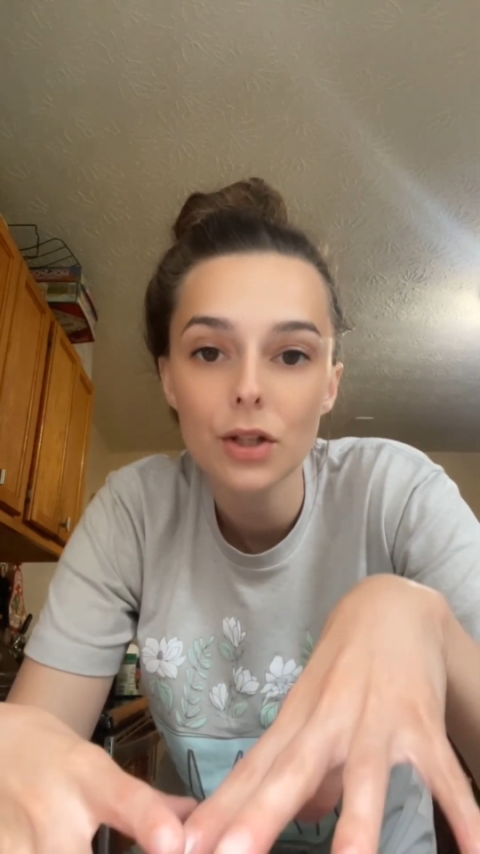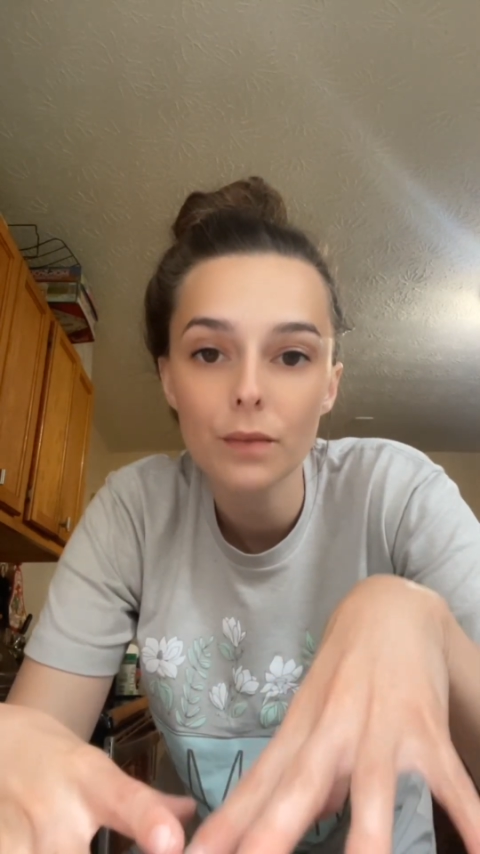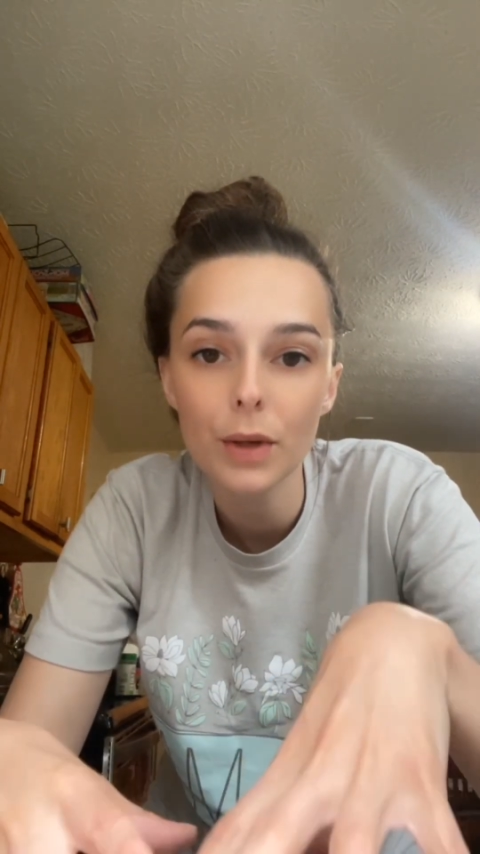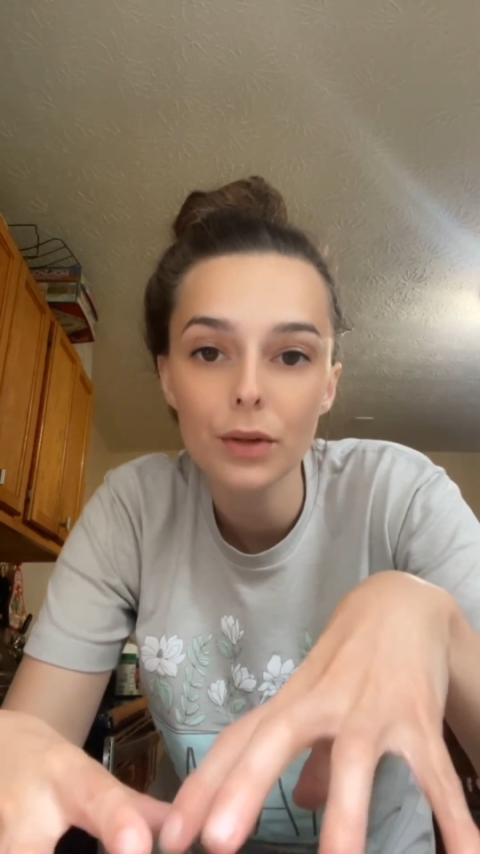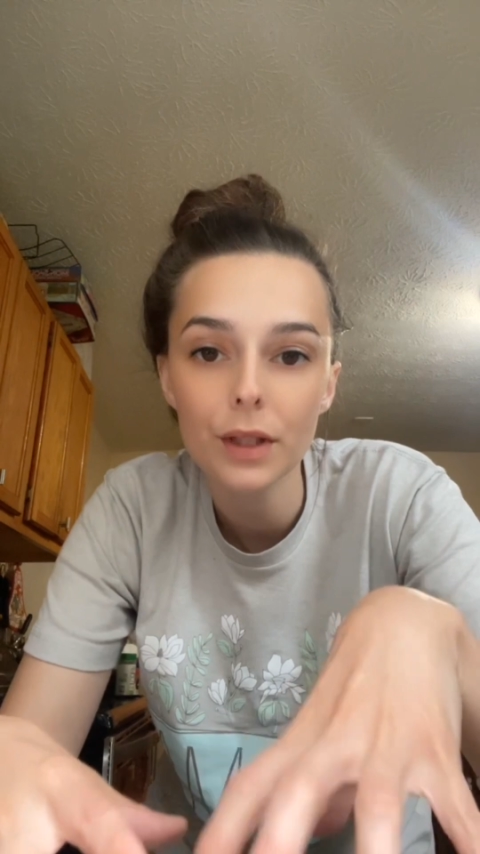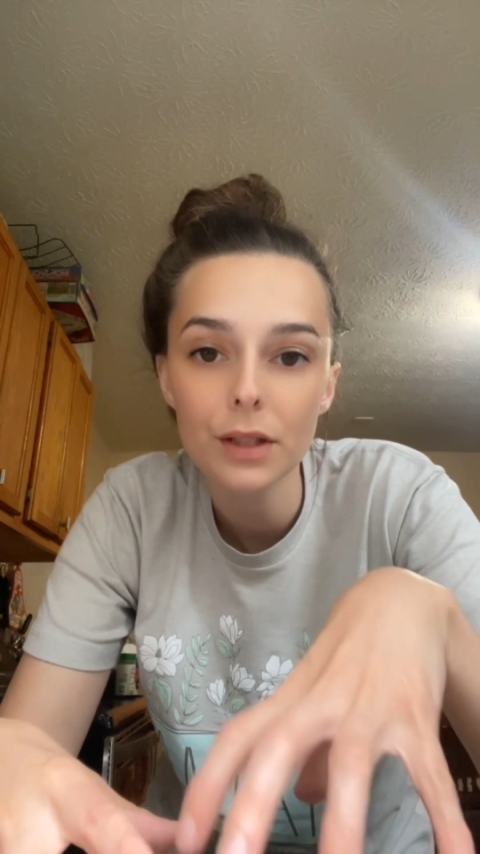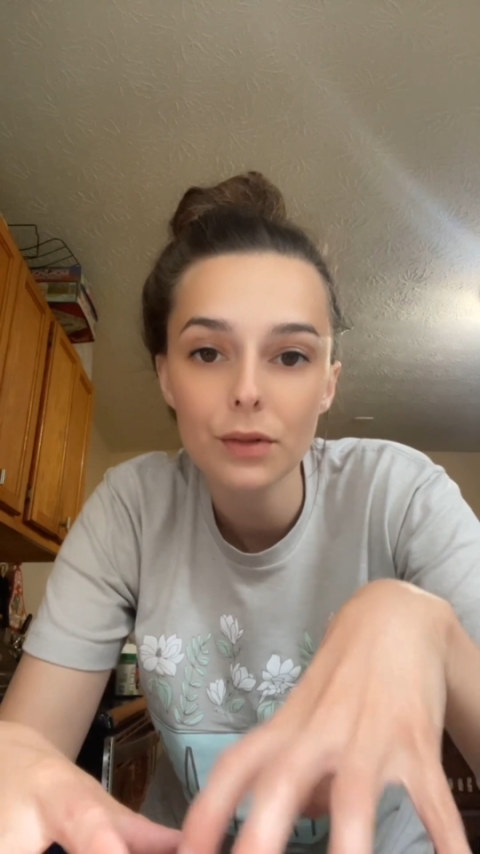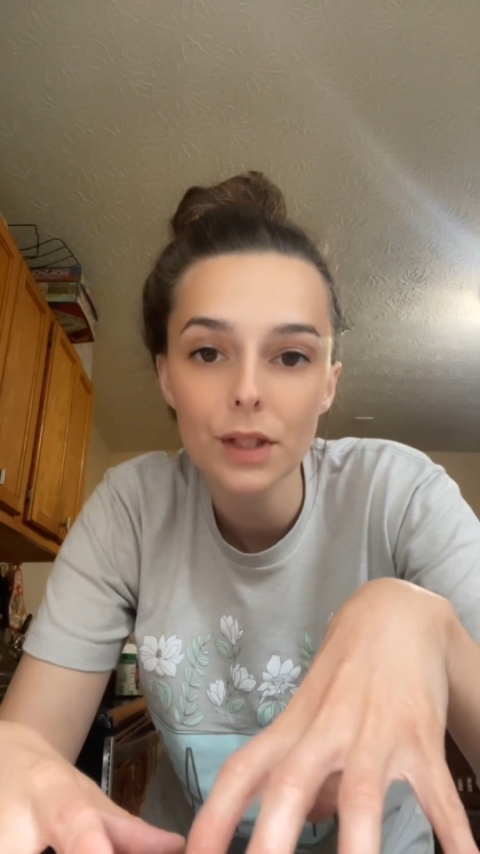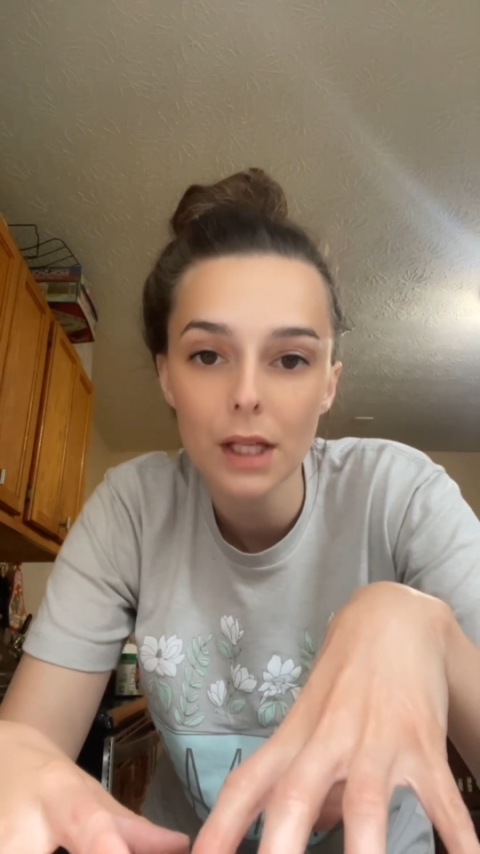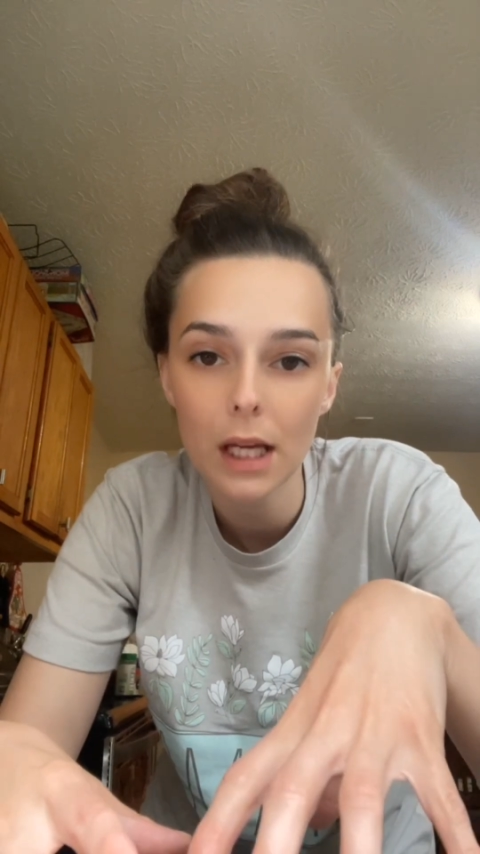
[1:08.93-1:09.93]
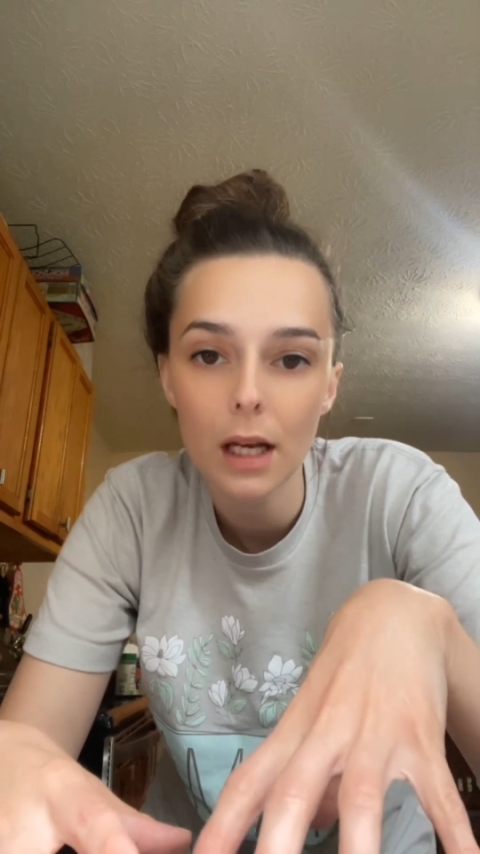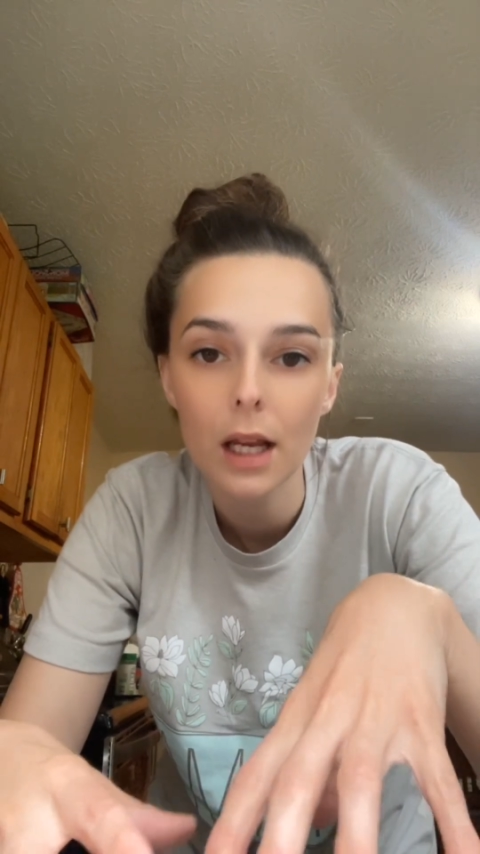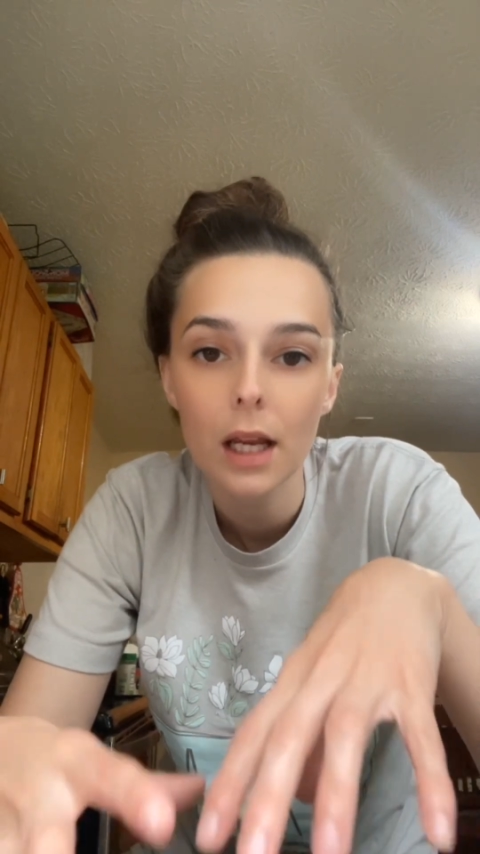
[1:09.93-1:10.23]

of milk thistle seed